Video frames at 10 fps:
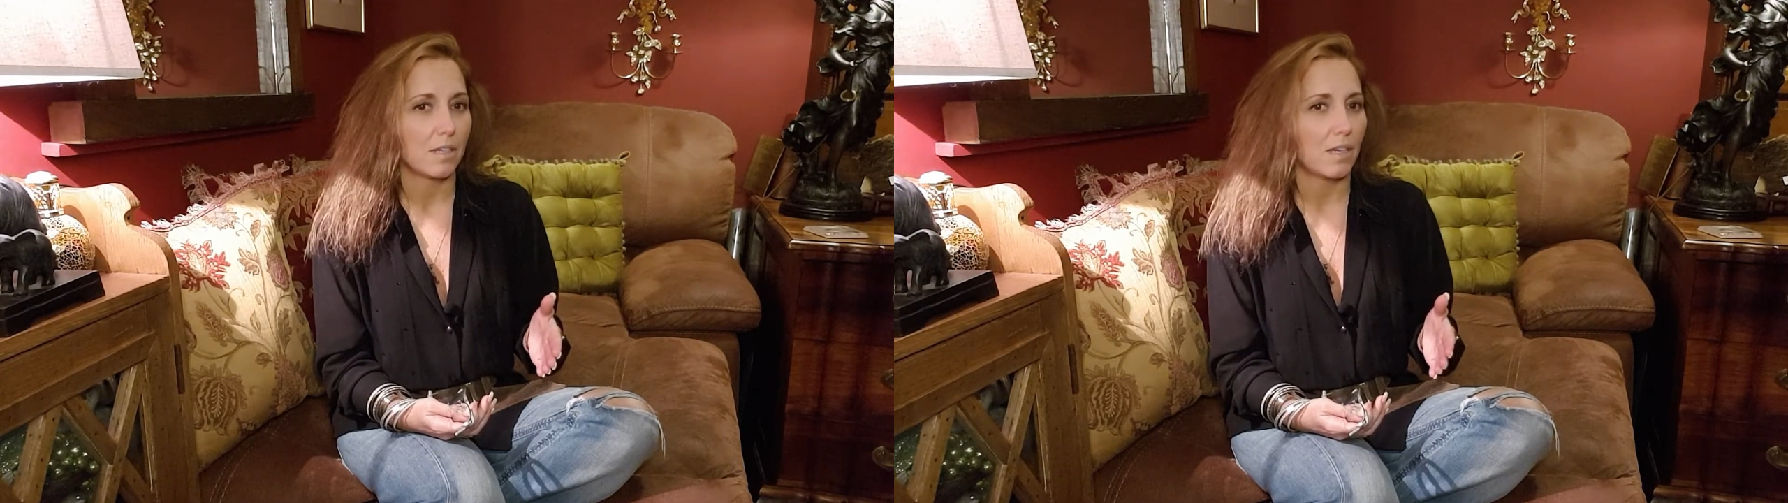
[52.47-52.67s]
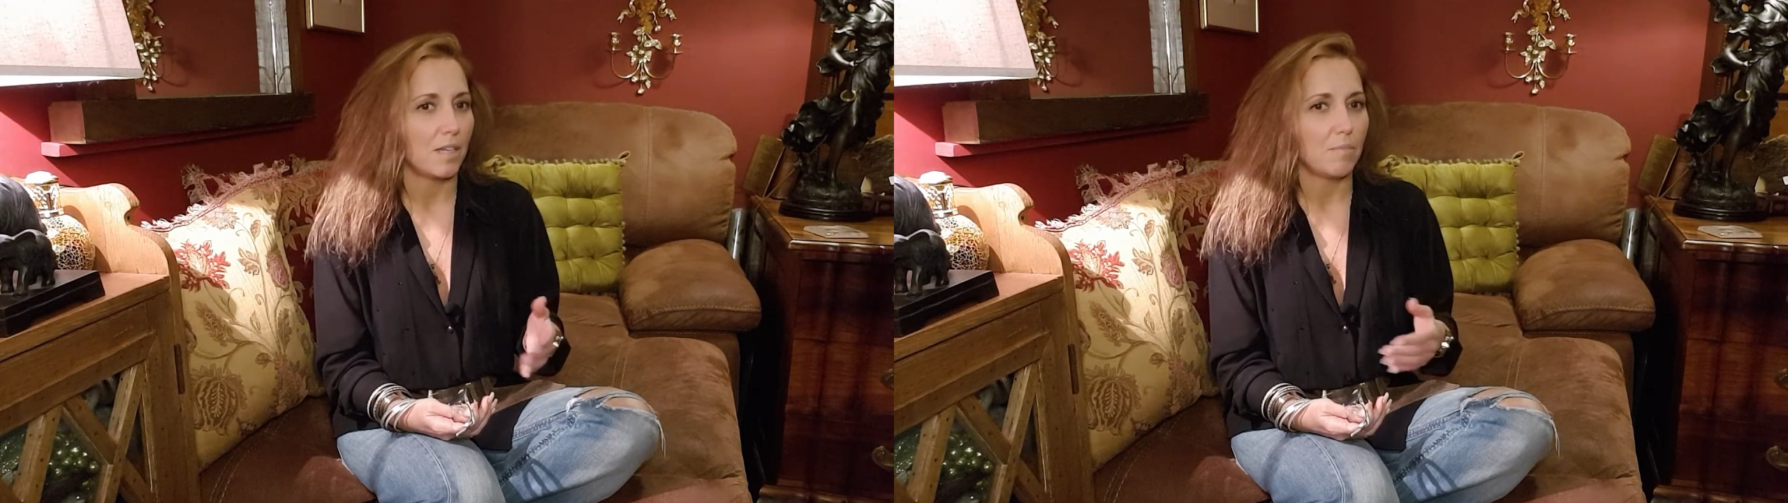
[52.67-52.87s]

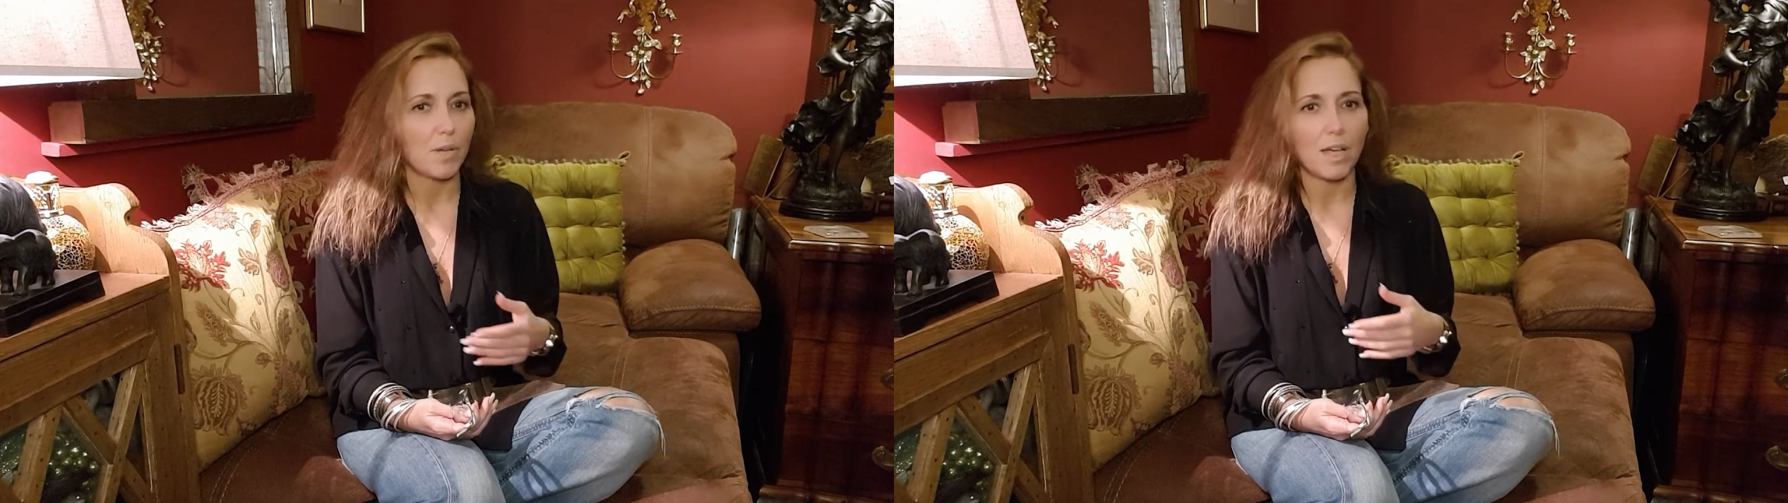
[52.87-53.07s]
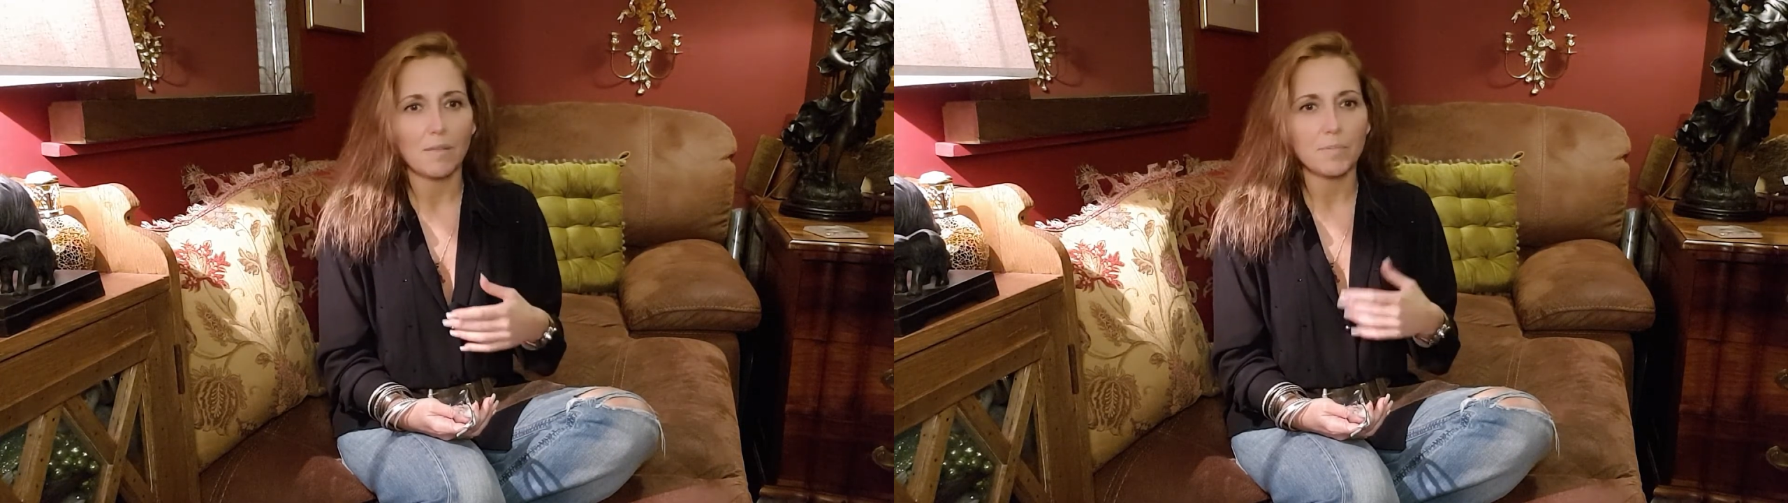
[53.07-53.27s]
and
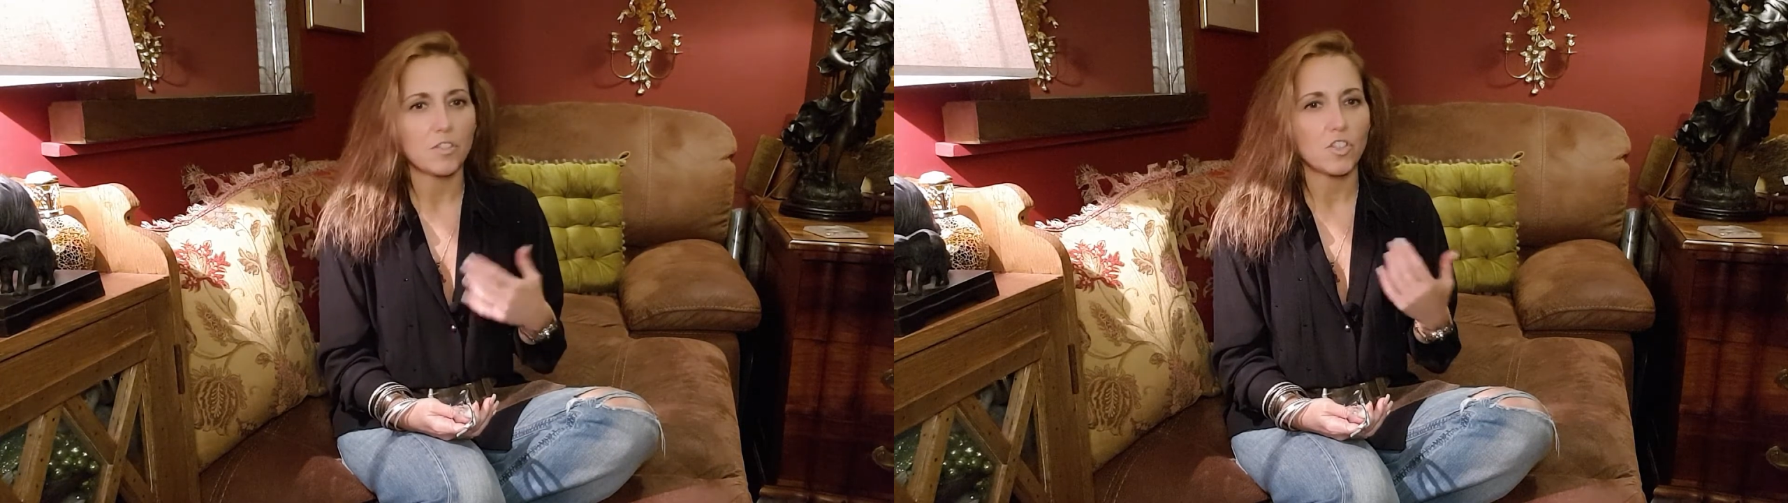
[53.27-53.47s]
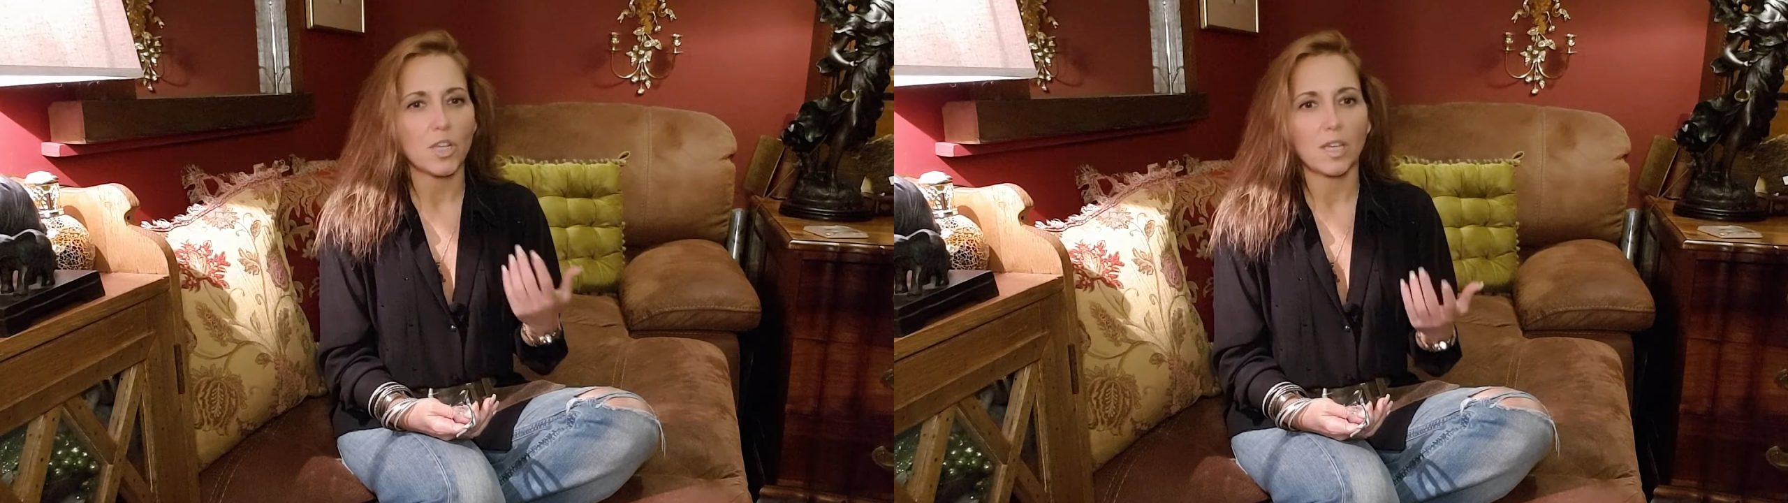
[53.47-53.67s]
perhaps
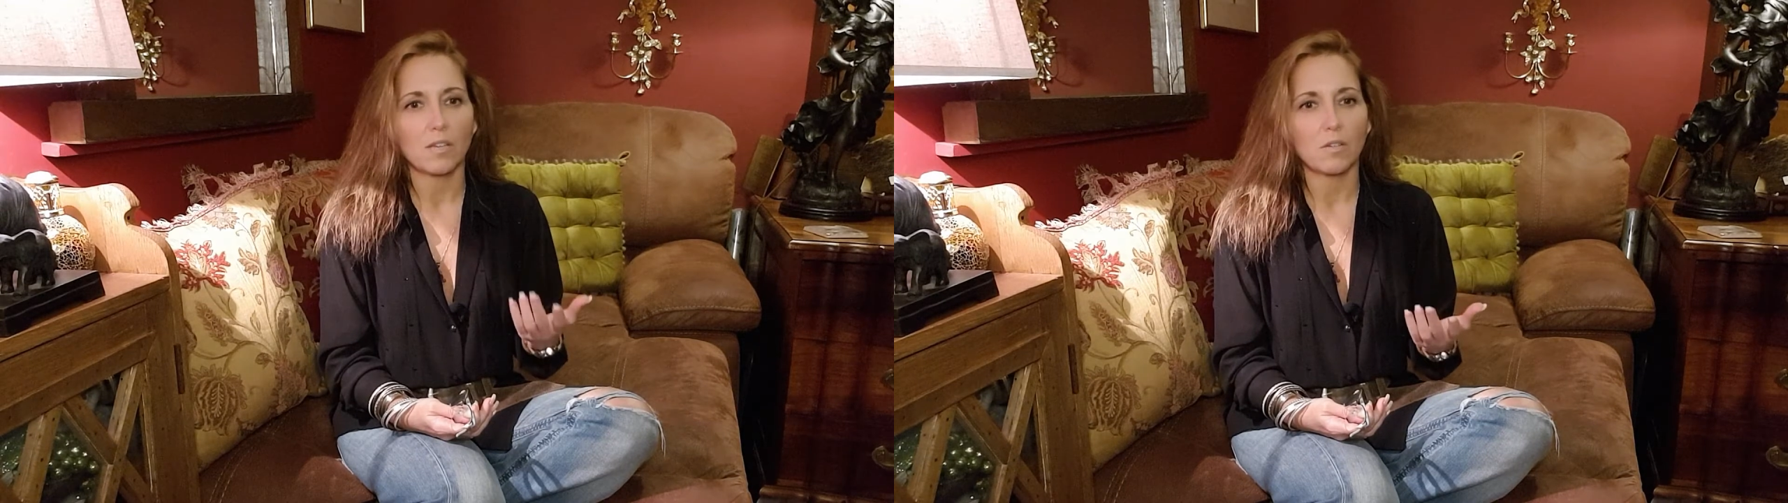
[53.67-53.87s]
check